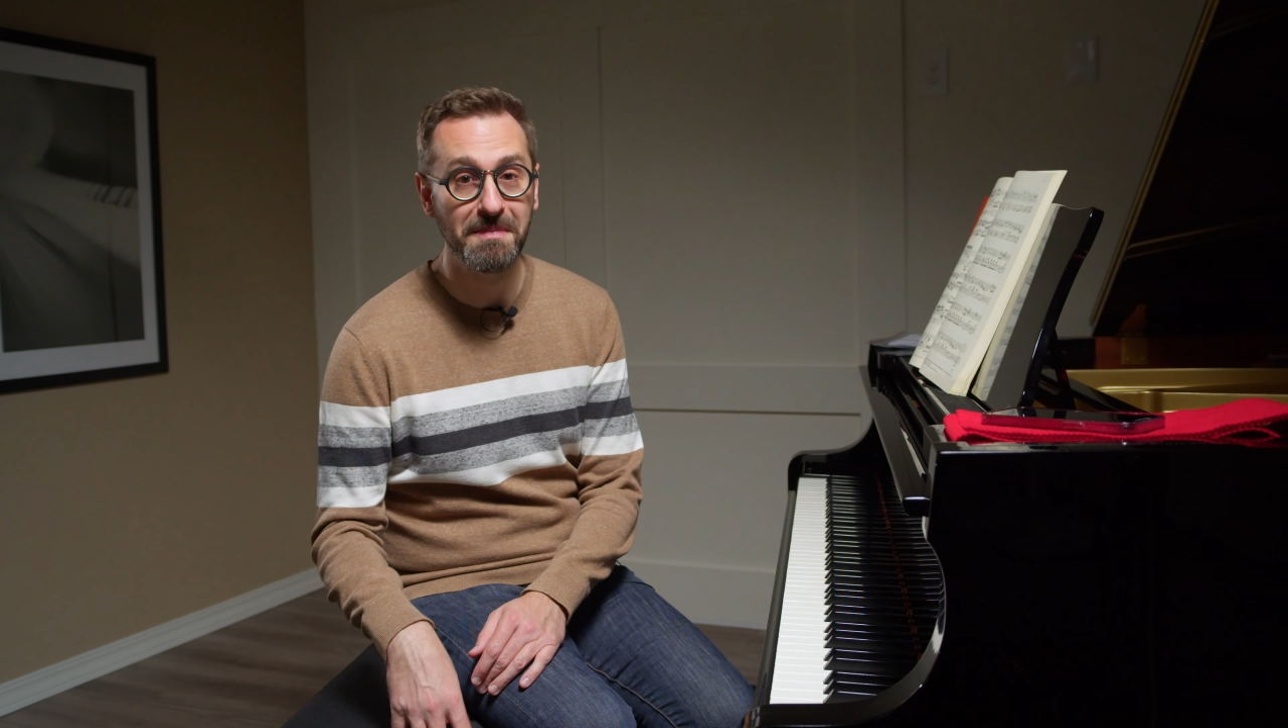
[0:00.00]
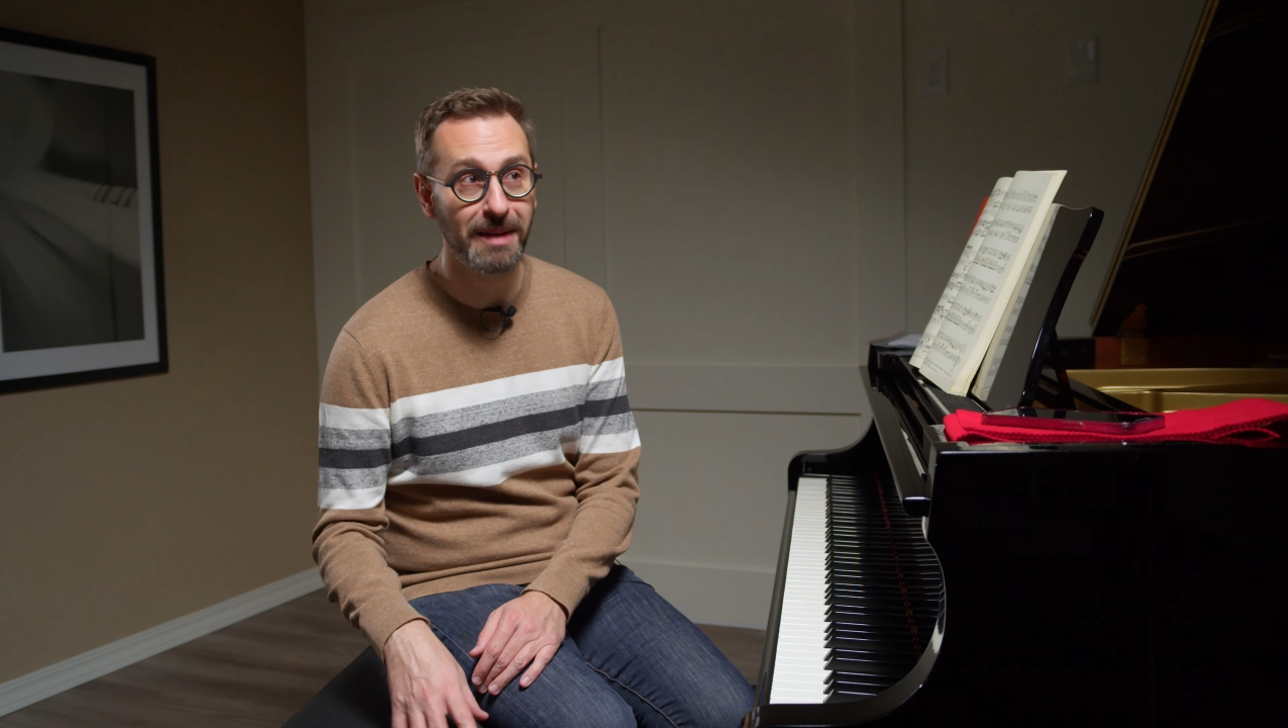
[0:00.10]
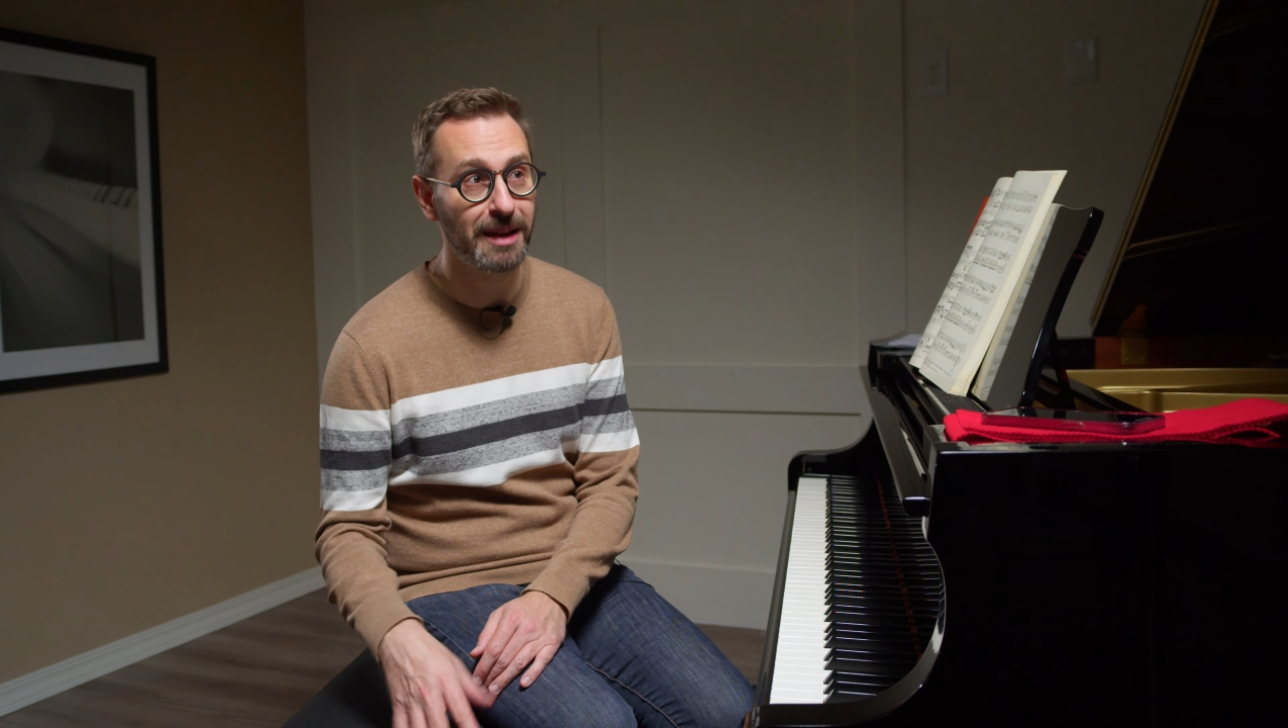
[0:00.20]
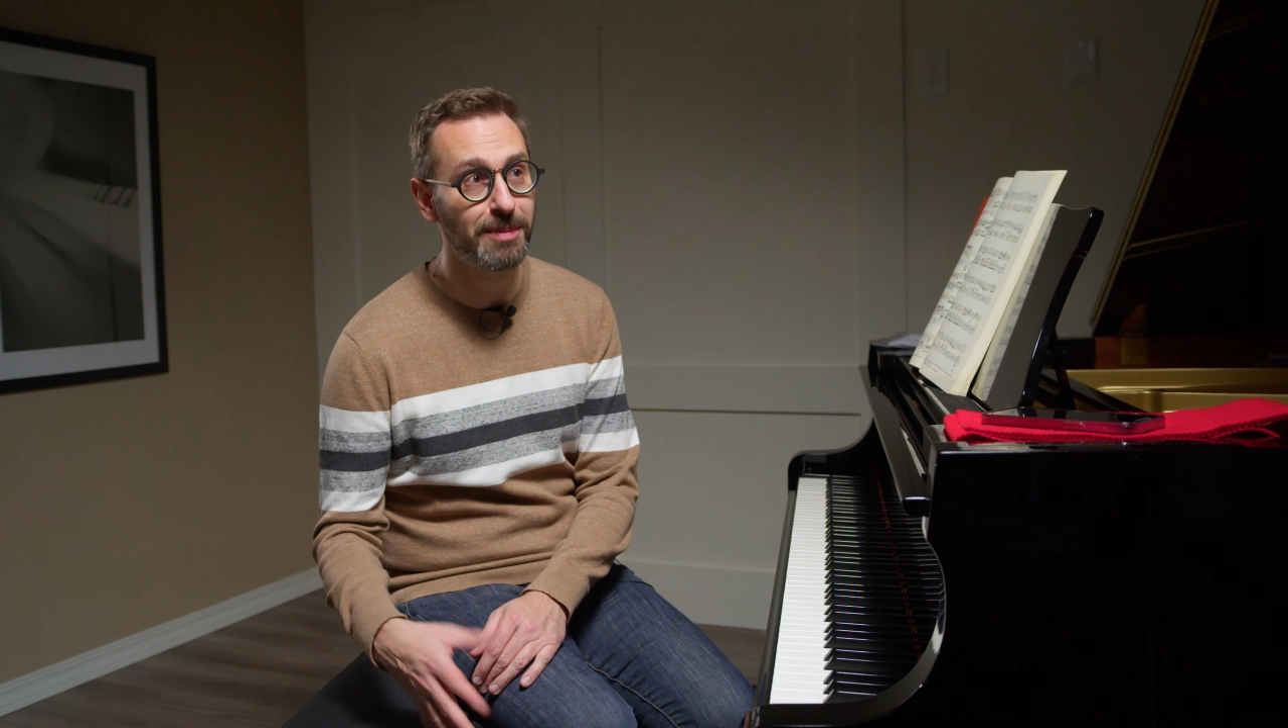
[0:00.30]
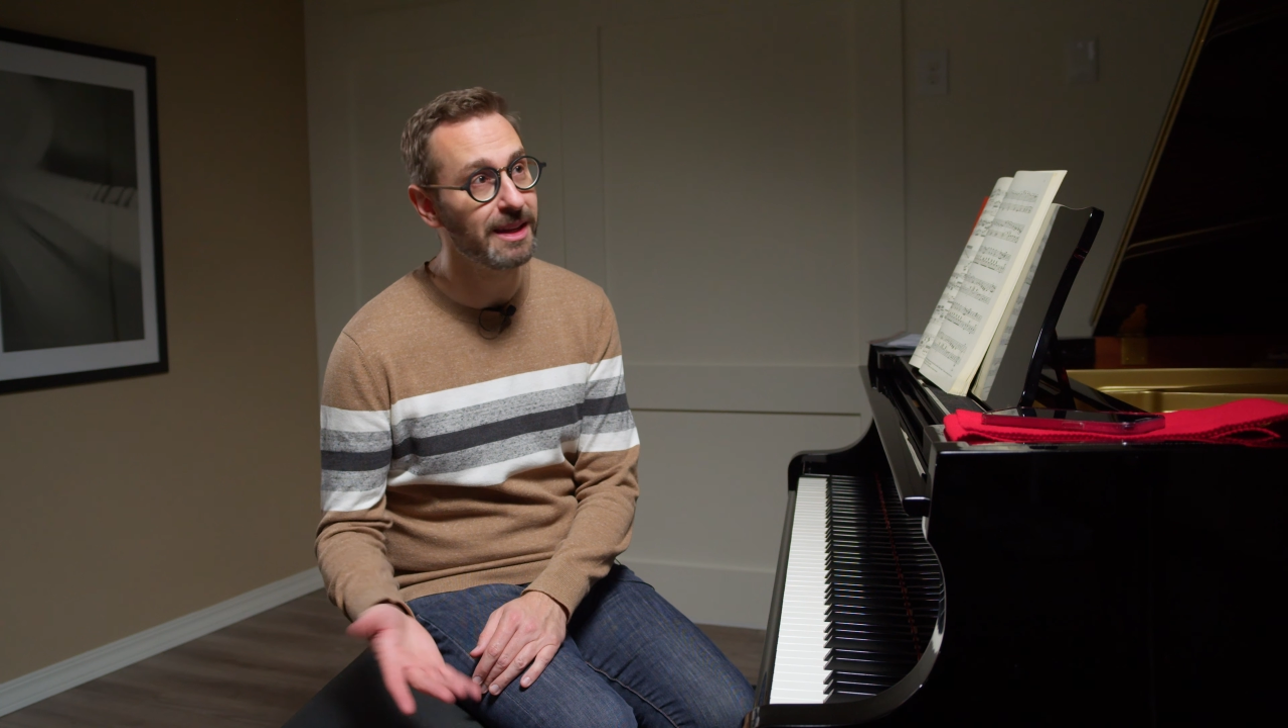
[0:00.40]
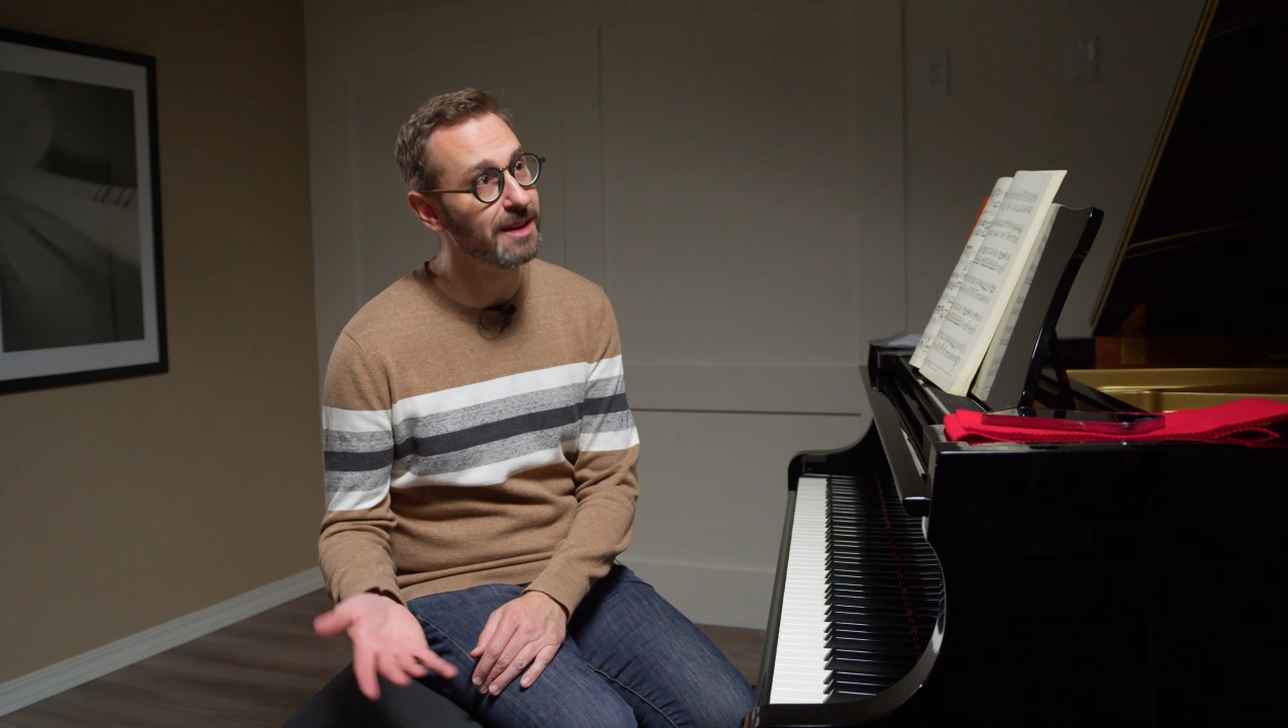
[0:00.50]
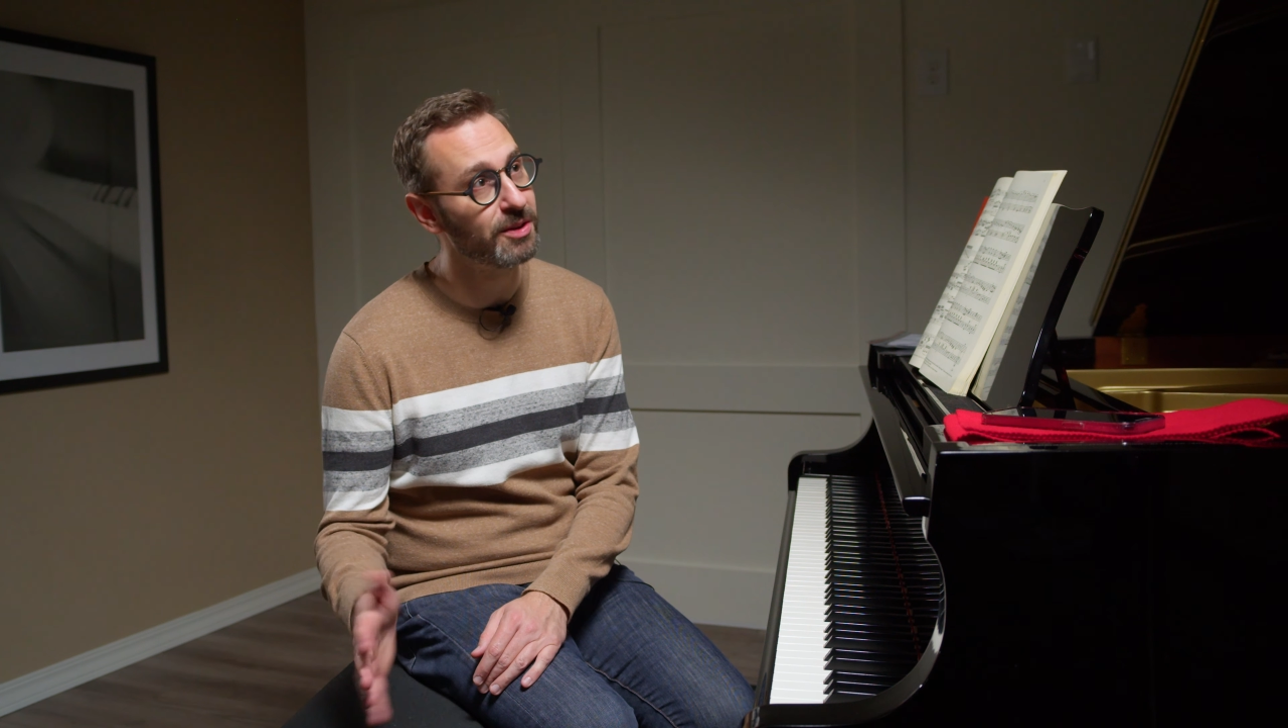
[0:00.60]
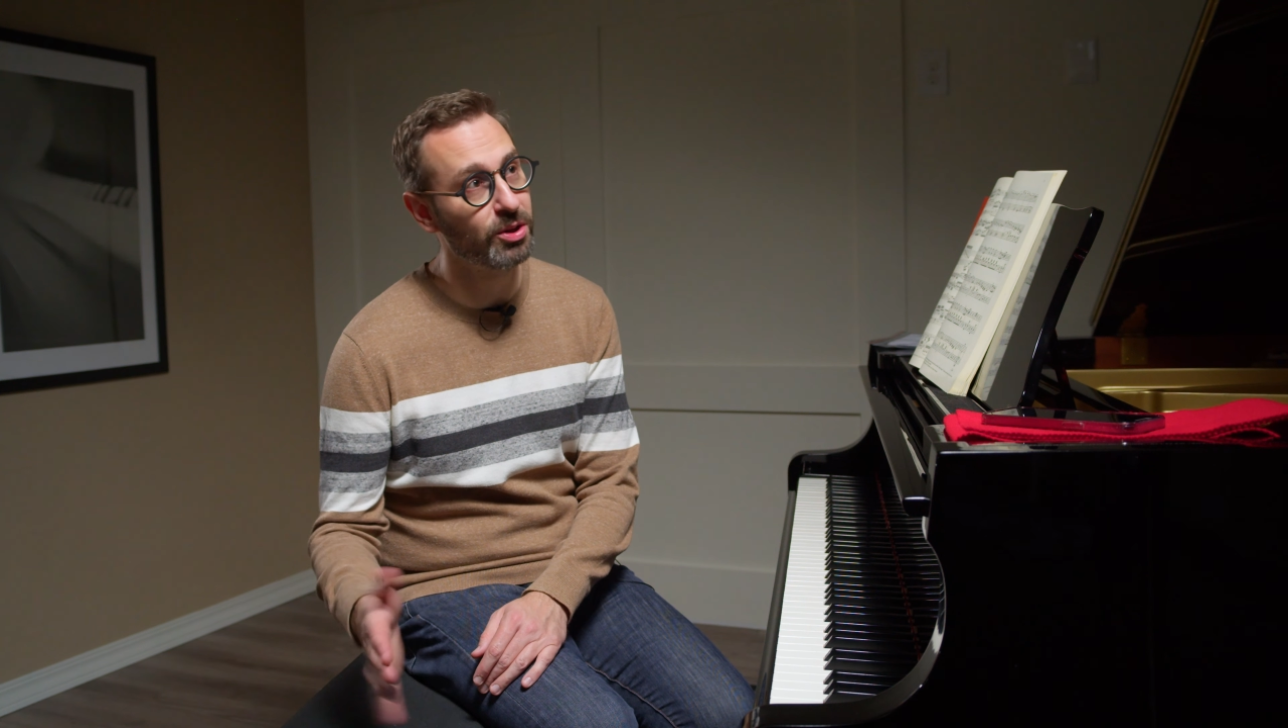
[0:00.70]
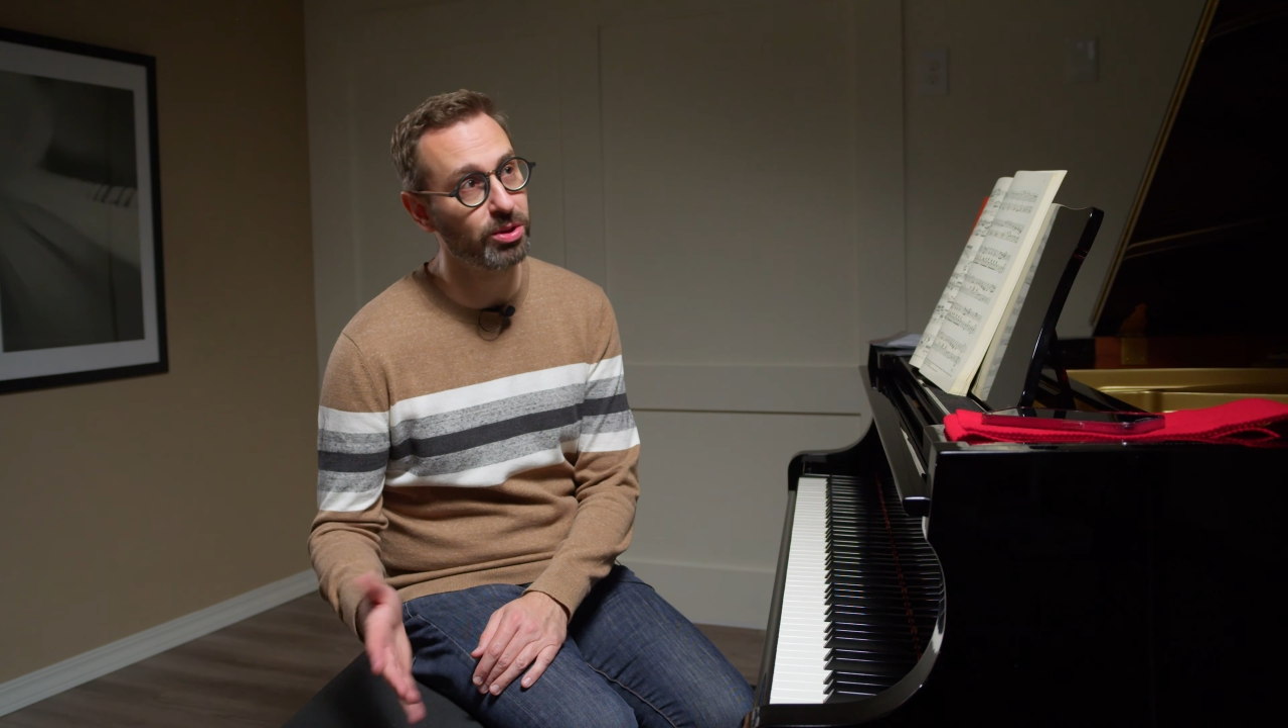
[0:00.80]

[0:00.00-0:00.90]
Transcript: Maybe even